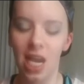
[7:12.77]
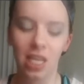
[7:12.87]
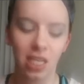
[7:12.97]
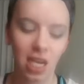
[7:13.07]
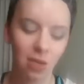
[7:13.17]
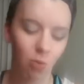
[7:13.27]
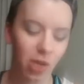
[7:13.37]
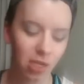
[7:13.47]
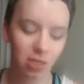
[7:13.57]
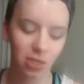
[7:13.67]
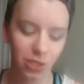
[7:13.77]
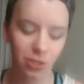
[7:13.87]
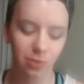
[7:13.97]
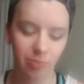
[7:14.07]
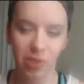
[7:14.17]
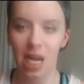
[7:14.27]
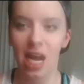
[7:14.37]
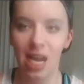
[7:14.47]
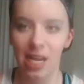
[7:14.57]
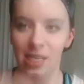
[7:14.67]
and then I went to
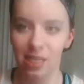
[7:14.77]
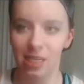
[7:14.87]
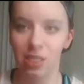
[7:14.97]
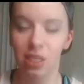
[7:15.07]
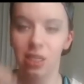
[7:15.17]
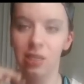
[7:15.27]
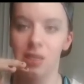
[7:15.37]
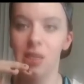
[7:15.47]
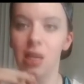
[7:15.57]
behind, like to the